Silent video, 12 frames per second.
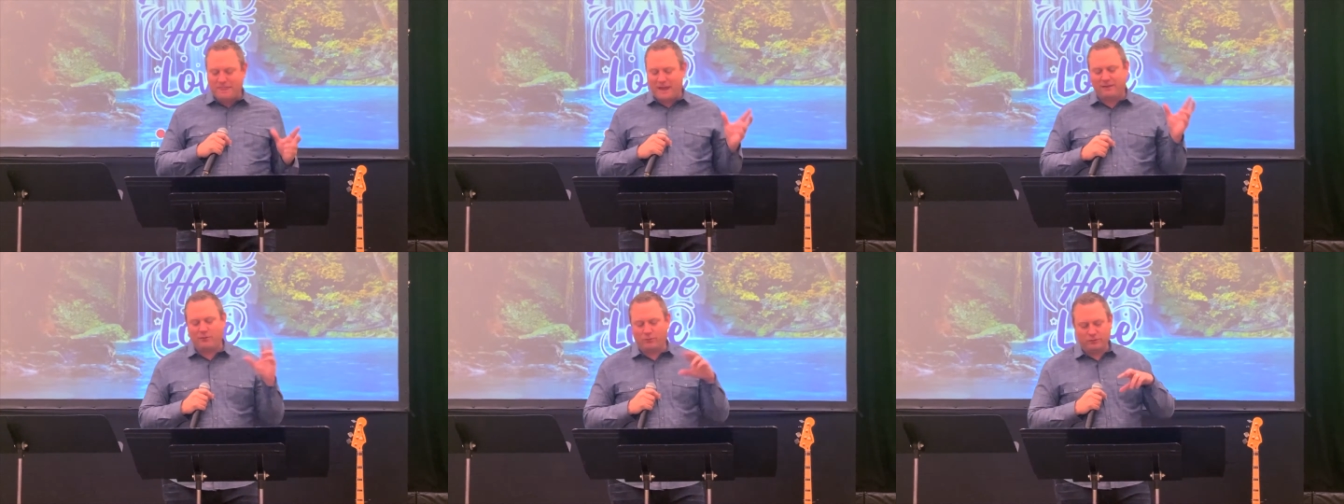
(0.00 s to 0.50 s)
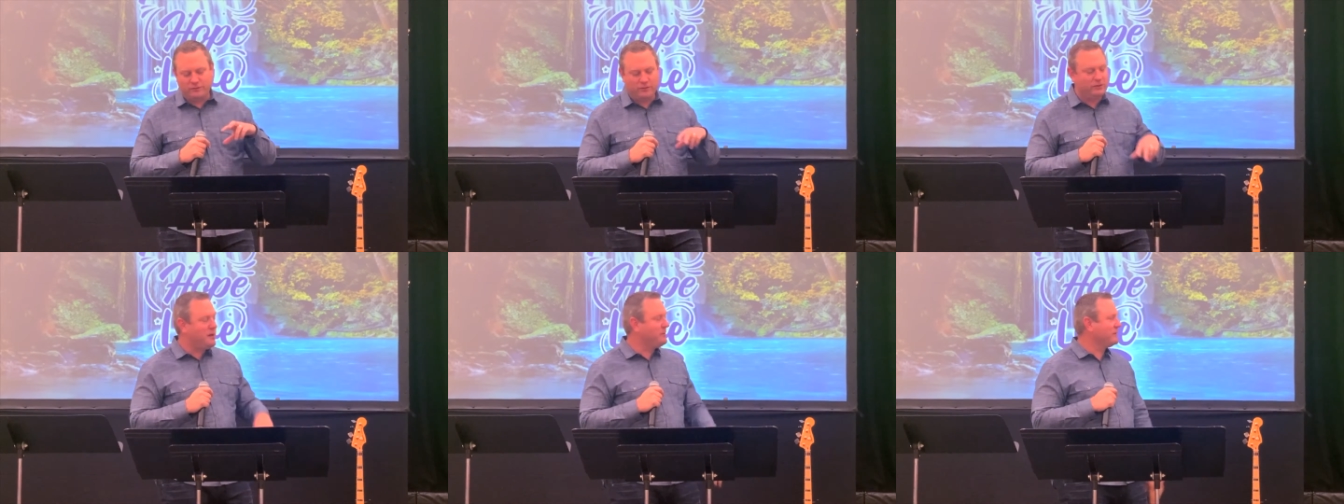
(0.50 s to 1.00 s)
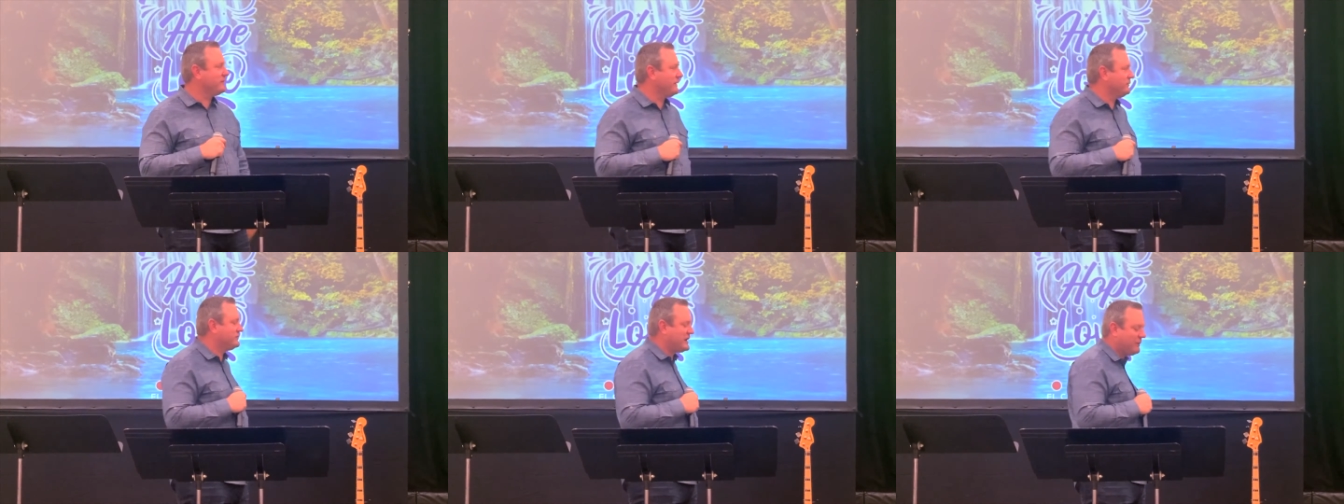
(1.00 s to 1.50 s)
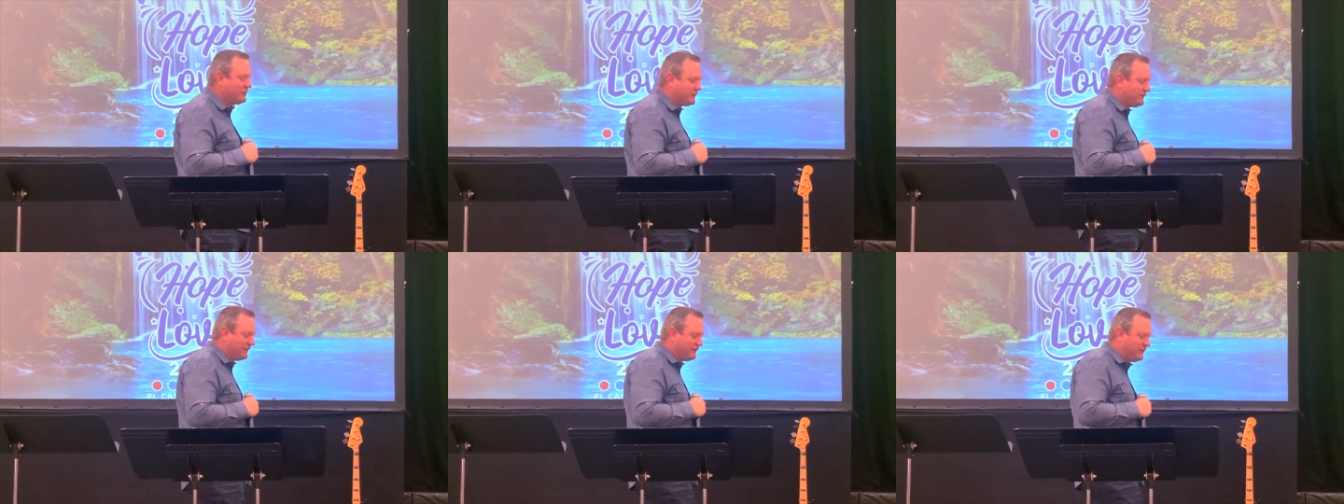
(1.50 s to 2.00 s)
and then we'll do Numbers
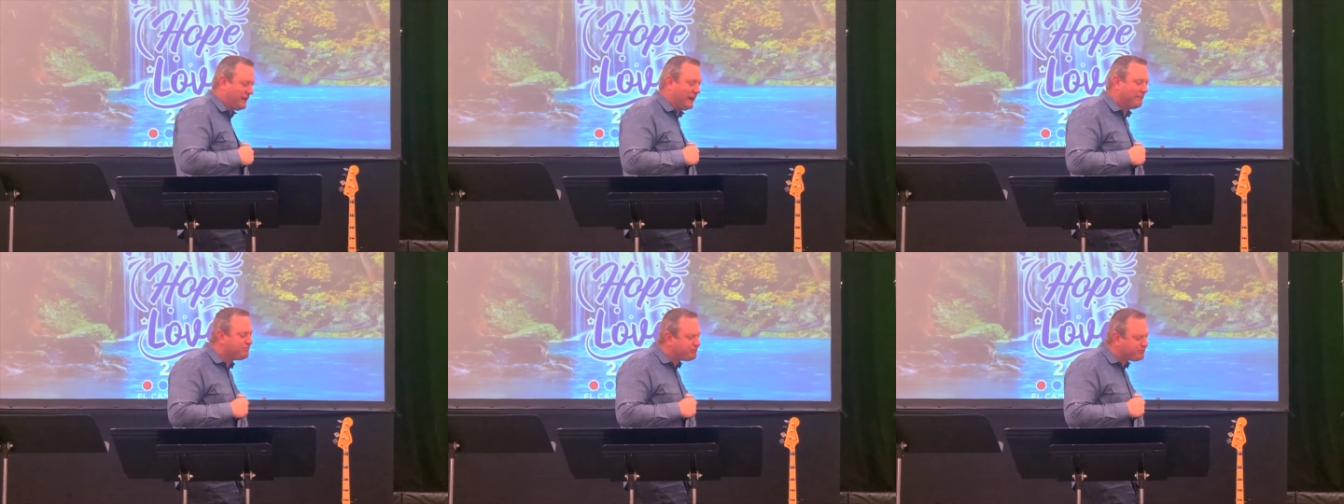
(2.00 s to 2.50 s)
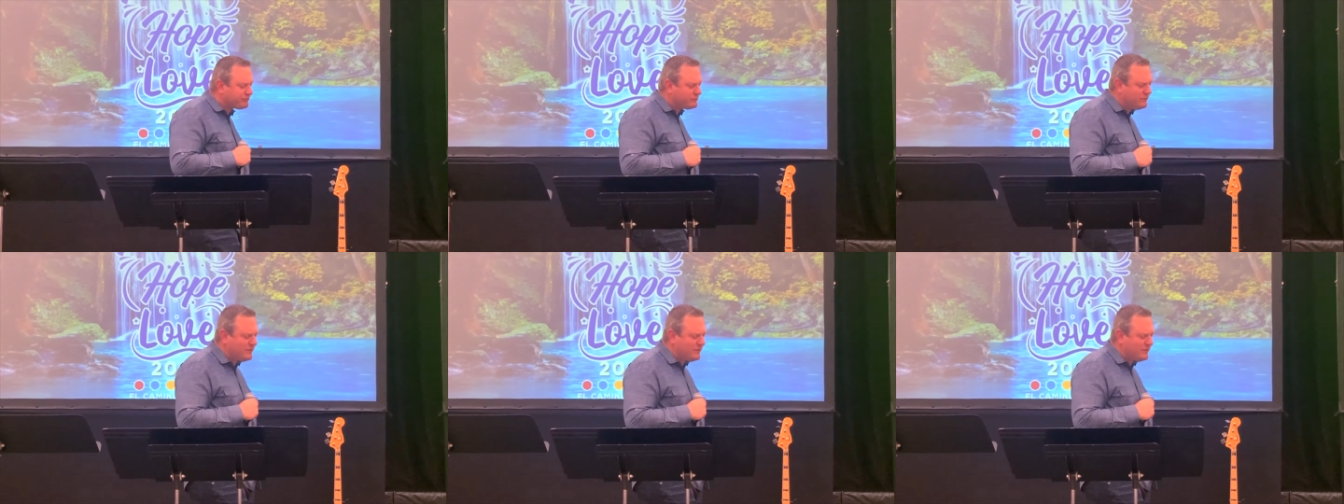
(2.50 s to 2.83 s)
chapter 16.